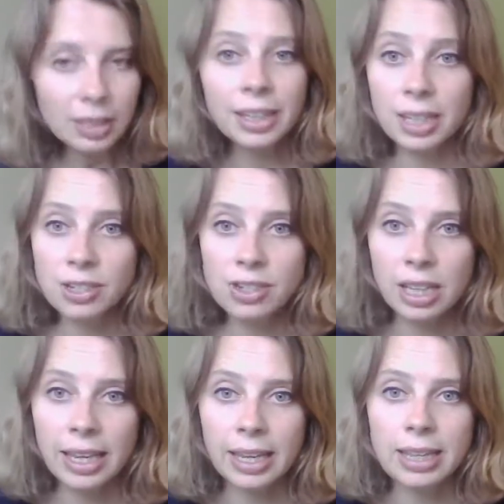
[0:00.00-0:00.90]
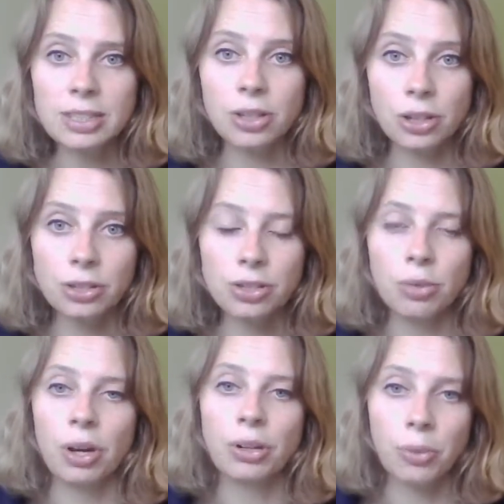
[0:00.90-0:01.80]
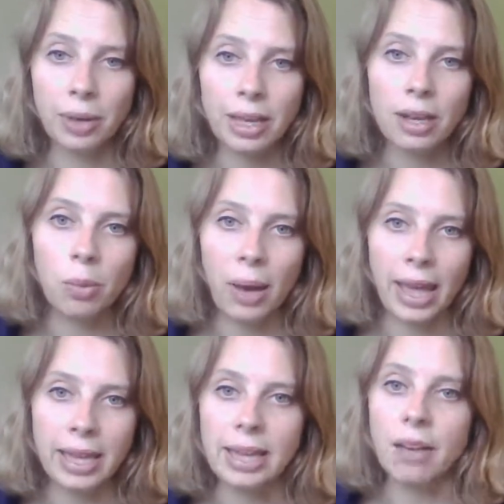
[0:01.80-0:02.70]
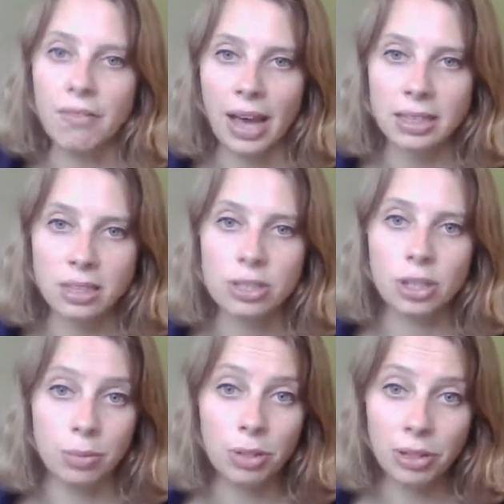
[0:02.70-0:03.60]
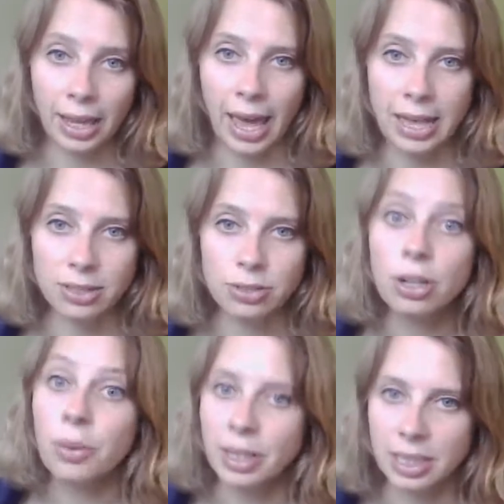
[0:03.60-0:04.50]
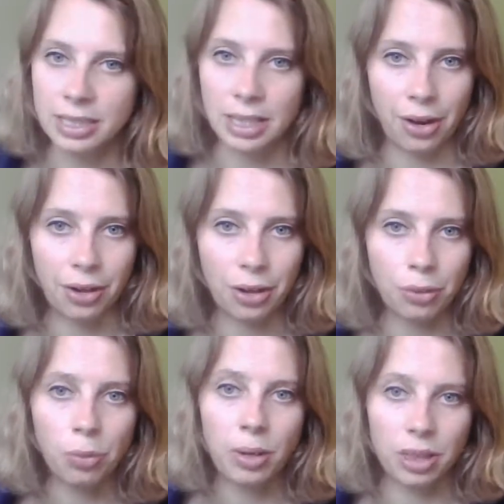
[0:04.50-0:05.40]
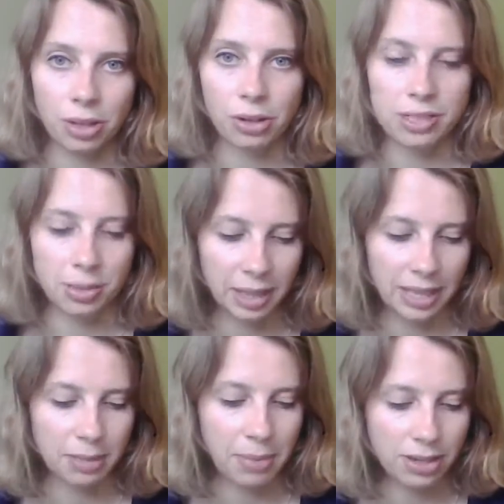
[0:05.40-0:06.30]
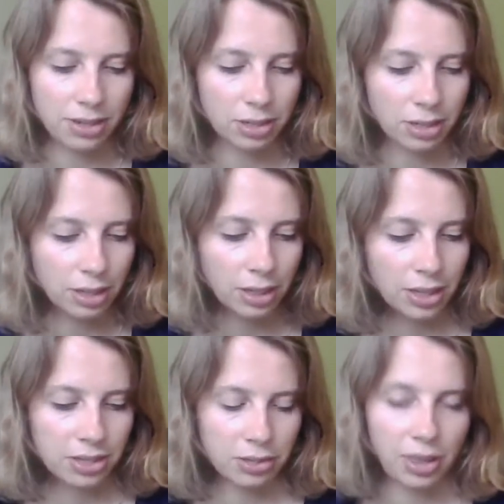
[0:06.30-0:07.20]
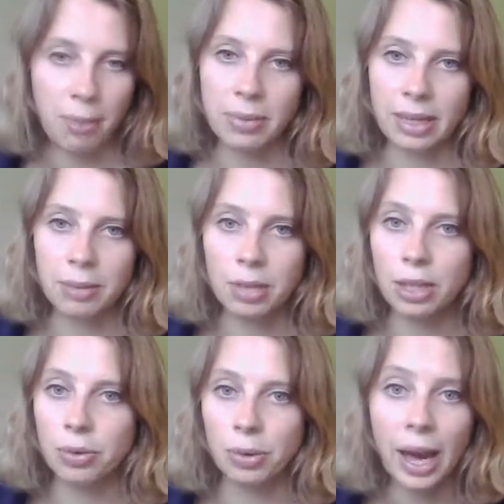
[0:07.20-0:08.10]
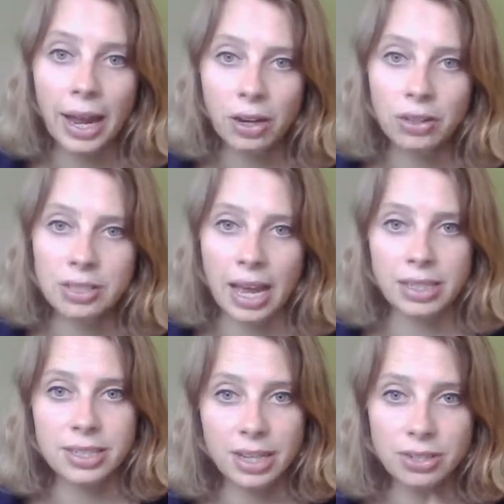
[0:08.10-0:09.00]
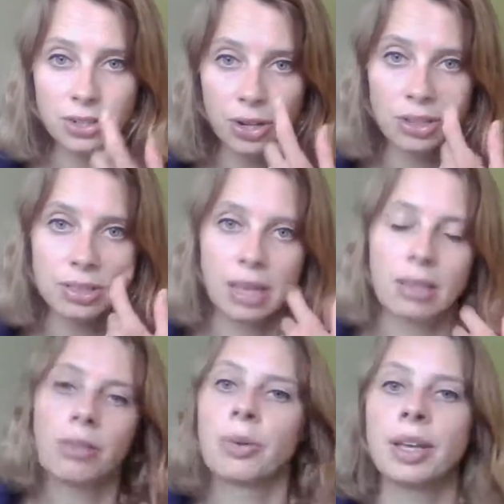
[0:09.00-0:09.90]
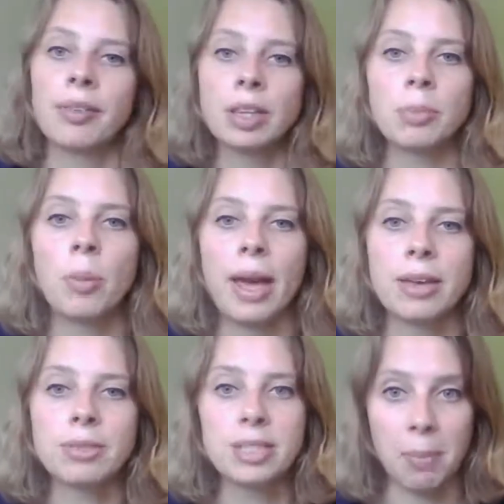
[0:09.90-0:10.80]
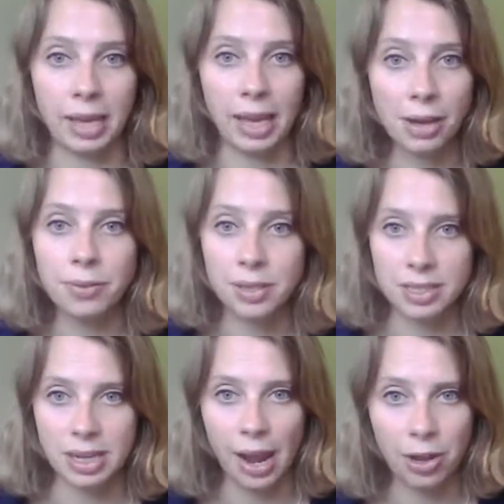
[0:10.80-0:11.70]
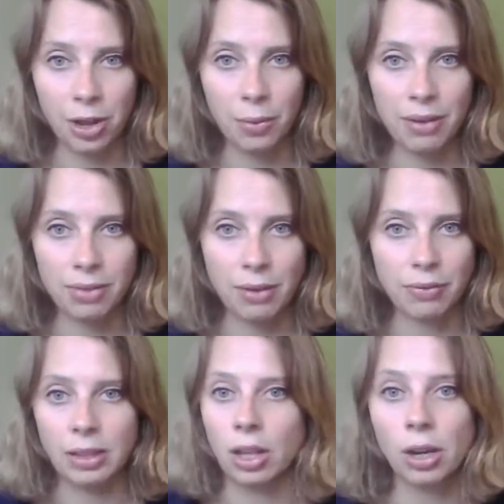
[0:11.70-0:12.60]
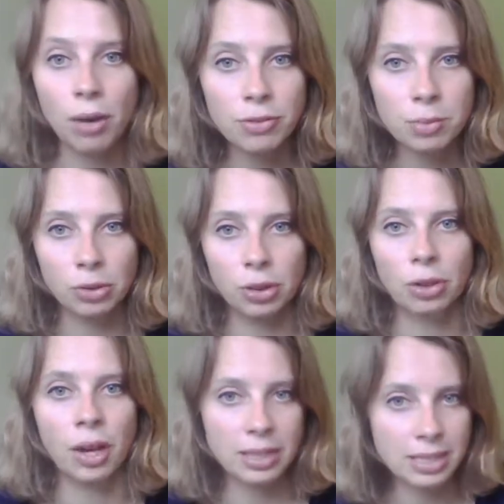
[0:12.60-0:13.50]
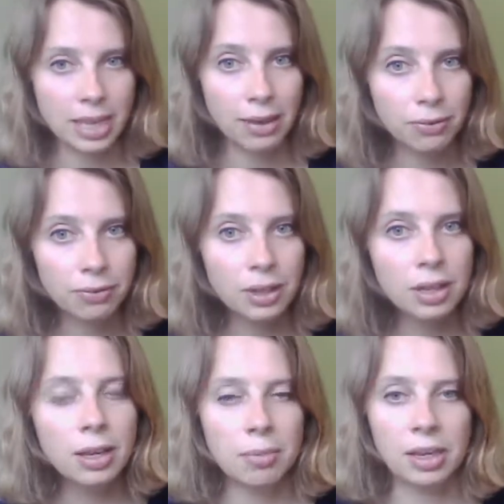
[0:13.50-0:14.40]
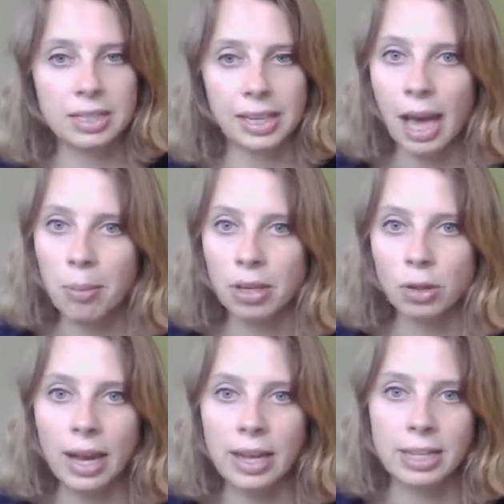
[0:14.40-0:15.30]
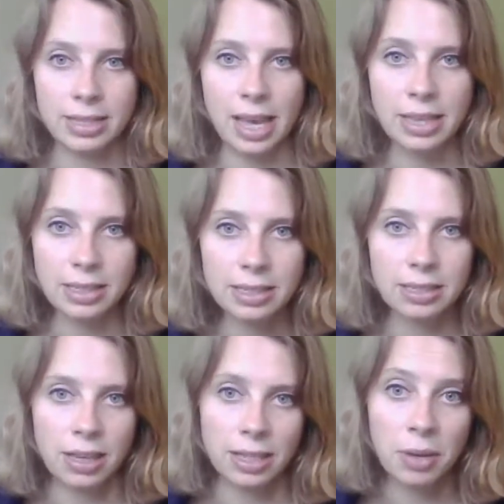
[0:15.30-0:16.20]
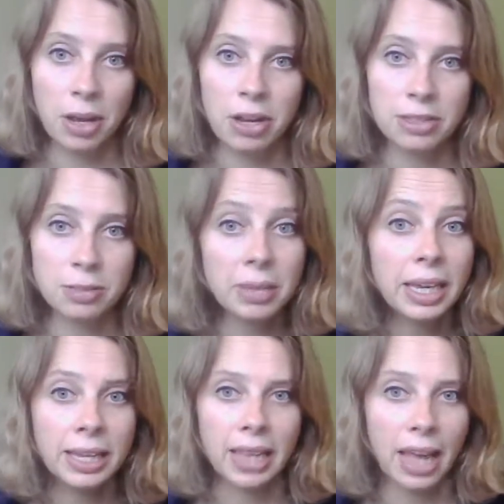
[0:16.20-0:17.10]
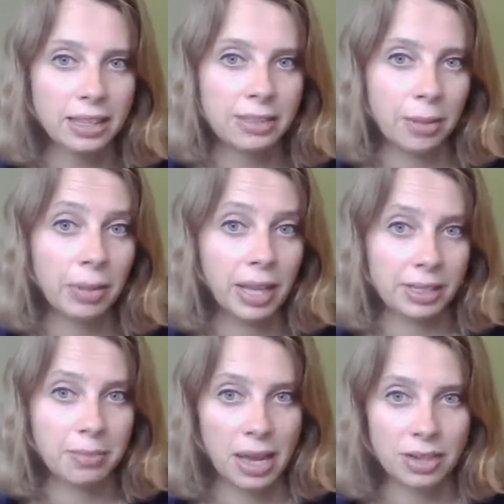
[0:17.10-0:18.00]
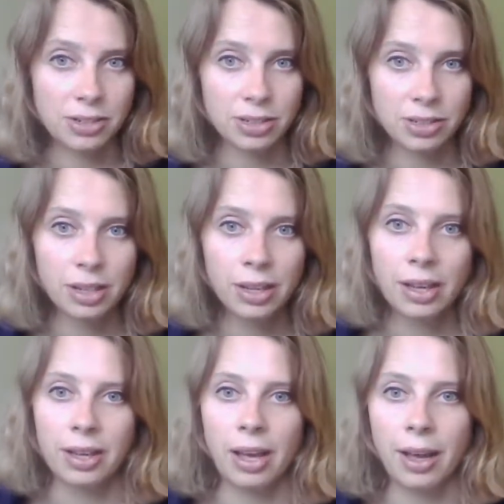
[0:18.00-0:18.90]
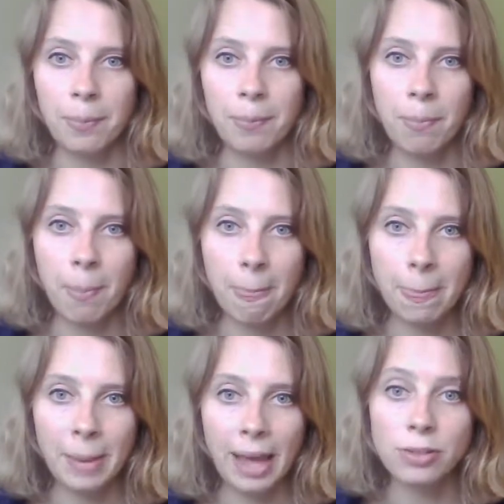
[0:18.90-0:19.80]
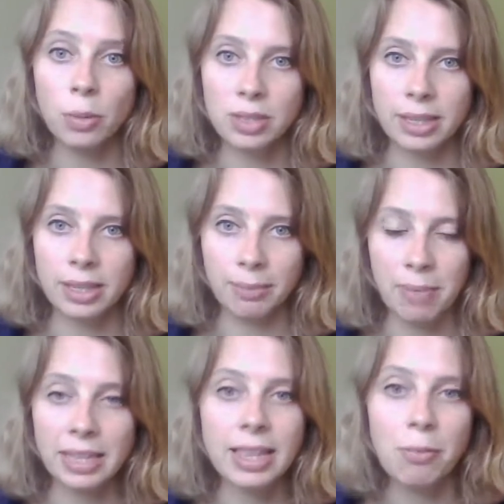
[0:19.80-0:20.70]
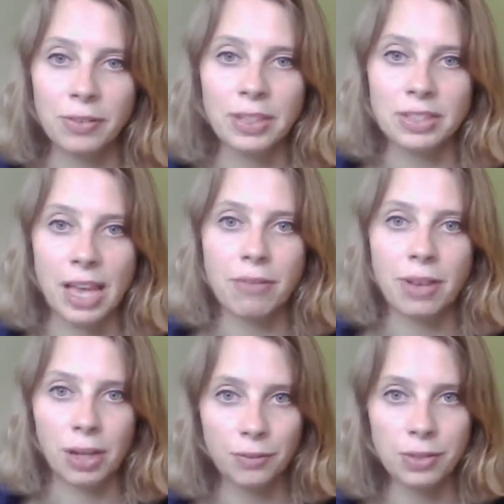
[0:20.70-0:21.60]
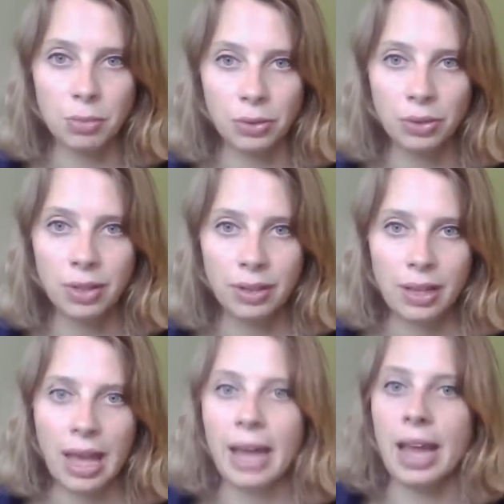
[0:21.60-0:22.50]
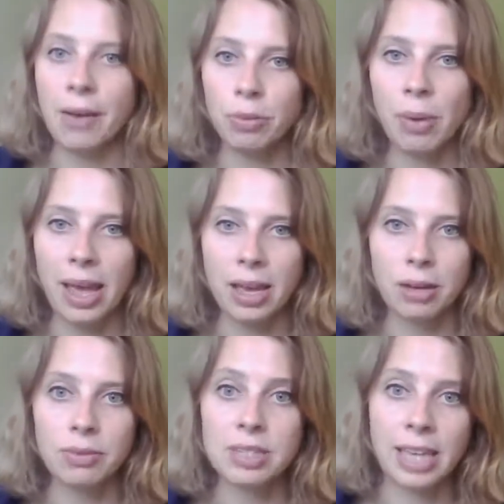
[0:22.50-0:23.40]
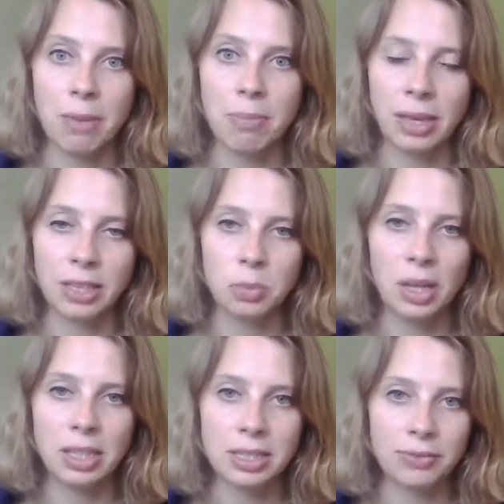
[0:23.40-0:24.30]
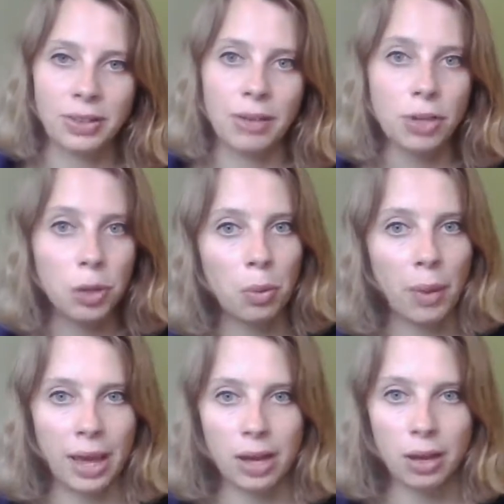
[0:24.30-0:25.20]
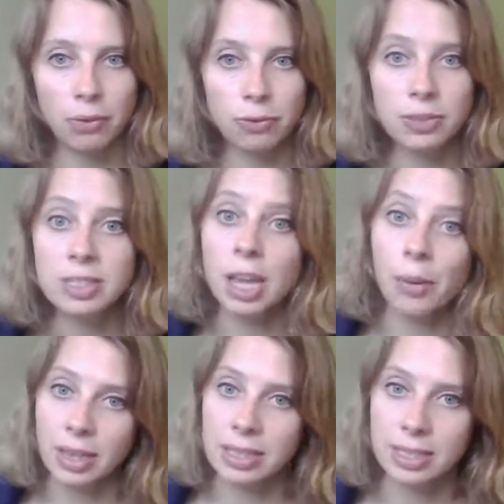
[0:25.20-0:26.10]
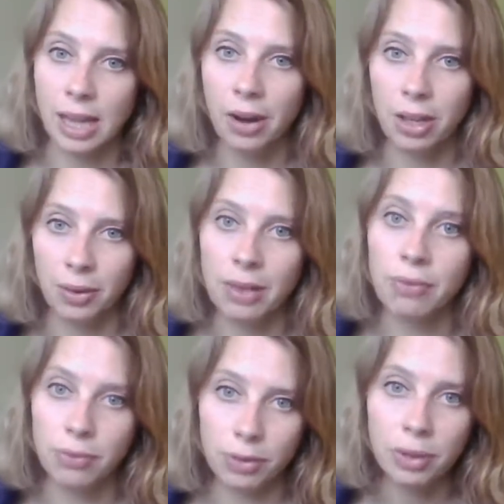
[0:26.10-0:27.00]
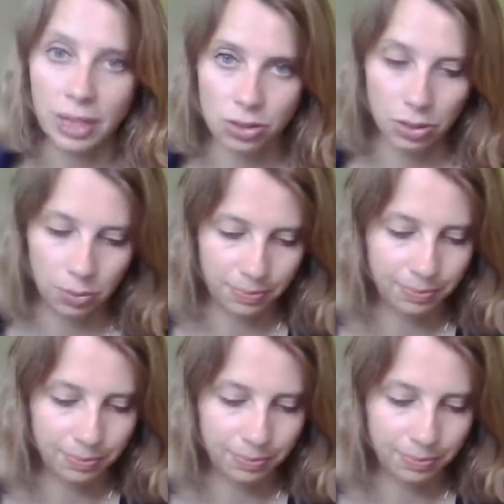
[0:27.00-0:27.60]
Additionally, it's good to agree a way in advance to communicate during the scenario with your simulated patient. So that can be through eye contact, gestures, and through giving them a way of stepping out of the scenario if they feel uncomfortable or unsafe, because it can be quite an intense experience being that simulated patient. And you want to make them feel safe and comfortable and have a way of escaping, as well as give you a way of steering the scenario if you need to.